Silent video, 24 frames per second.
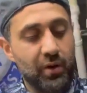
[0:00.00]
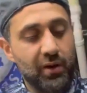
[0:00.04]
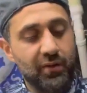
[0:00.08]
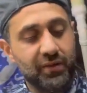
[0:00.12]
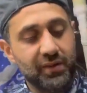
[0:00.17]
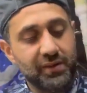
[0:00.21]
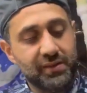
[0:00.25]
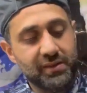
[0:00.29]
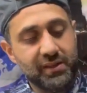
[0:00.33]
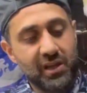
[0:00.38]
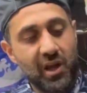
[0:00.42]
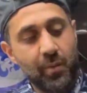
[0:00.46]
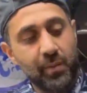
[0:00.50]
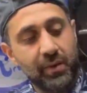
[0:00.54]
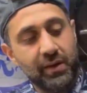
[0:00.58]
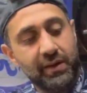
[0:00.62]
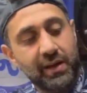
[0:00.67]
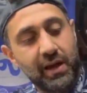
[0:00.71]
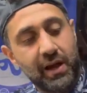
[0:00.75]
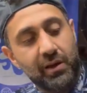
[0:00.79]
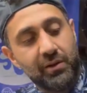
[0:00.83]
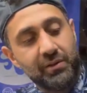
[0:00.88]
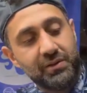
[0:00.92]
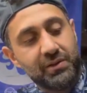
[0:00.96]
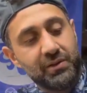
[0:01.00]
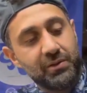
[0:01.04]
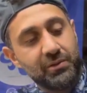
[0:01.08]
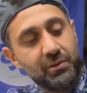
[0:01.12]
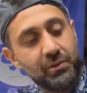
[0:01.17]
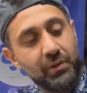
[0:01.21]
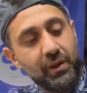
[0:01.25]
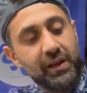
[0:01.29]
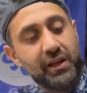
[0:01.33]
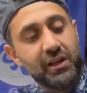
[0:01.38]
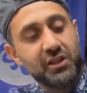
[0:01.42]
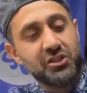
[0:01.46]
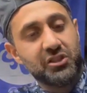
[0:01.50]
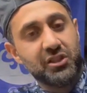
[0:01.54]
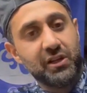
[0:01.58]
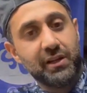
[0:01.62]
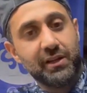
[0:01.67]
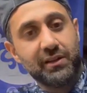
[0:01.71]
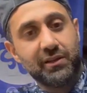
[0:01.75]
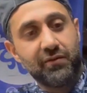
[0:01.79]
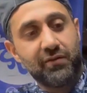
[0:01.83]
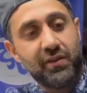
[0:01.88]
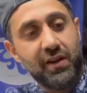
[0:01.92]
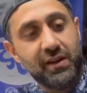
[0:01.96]
if it's coming down to like a shit
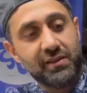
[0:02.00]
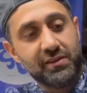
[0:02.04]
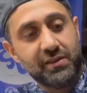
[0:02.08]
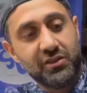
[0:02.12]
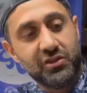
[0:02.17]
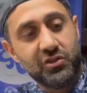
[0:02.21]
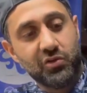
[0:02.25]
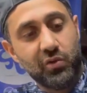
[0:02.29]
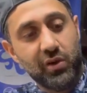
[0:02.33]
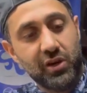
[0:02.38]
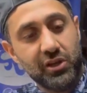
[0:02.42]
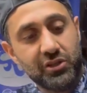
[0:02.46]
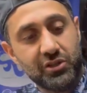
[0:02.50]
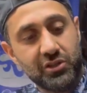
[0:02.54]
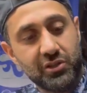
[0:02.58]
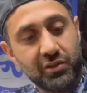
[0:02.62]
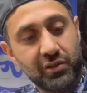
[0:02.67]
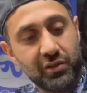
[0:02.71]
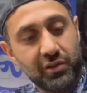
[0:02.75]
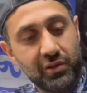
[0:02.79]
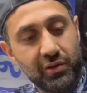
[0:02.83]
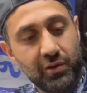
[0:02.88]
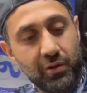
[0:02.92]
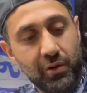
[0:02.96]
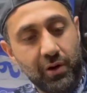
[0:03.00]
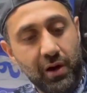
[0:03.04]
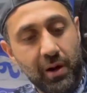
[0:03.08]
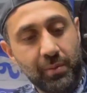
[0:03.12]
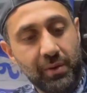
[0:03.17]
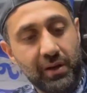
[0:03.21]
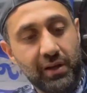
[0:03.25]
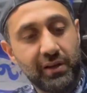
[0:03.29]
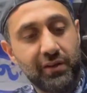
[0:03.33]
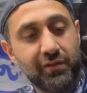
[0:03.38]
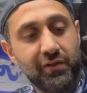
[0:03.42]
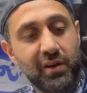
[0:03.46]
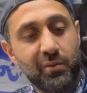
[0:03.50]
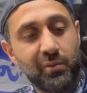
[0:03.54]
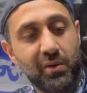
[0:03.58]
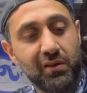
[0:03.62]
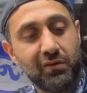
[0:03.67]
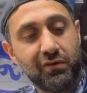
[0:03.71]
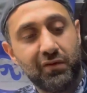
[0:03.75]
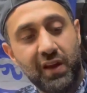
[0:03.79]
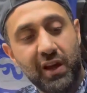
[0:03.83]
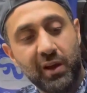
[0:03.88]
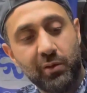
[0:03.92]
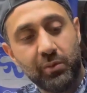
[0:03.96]
hit the fan situation or I'm going to defend my
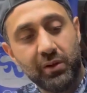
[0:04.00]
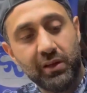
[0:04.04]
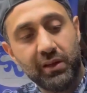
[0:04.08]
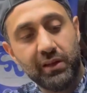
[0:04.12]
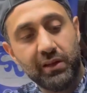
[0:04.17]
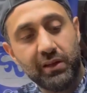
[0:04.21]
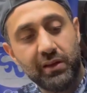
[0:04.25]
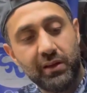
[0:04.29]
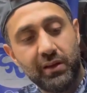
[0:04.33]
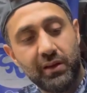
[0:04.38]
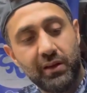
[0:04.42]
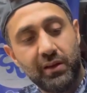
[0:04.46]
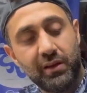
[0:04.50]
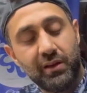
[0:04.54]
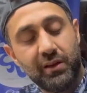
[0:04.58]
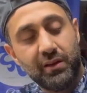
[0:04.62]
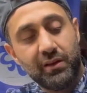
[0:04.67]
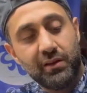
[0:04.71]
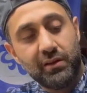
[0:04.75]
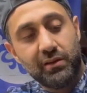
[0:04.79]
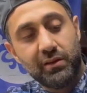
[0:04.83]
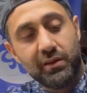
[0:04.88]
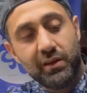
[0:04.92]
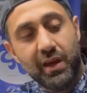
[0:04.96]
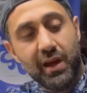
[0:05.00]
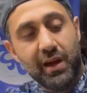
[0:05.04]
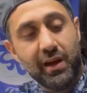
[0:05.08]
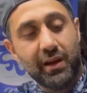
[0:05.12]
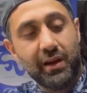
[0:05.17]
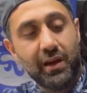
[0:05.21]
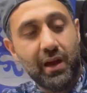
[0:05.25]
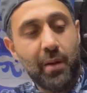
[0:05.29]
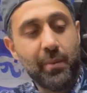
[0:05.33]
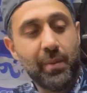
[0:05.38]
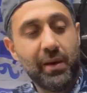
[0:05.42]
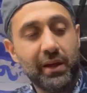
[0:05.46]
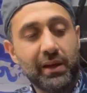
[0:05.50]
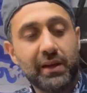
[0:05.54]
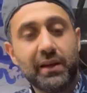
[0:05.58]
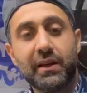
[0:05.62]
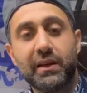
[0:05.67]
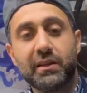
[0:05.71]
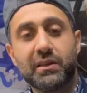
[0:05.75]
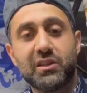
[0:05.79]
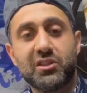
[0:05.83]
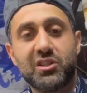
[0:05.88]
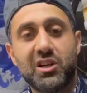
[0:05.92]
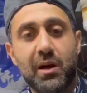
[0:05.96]
family, yeah, I mean, it can
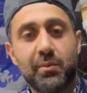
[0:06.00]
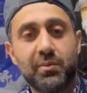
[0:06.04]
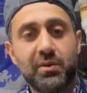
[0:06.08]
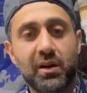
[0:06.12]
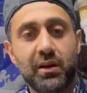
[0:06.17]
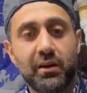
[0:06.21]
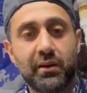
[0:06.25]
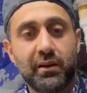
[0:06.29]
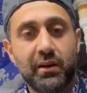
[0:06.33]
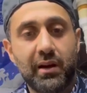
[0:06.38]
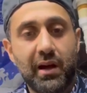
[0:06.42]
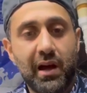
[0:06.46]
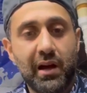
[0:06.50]
get the job done.